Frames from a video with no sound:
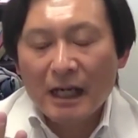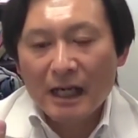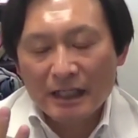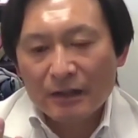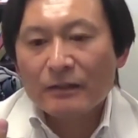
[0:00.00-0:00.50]

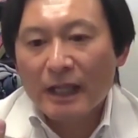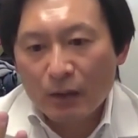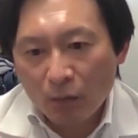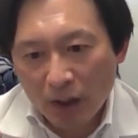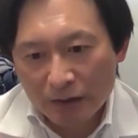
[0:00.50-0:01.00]
if
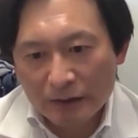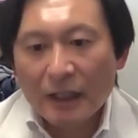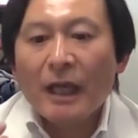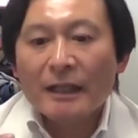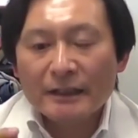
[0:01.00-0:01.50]
they
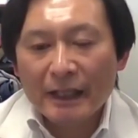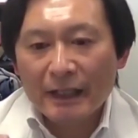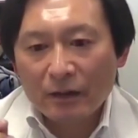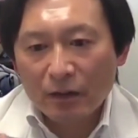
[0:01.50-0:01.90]
want, they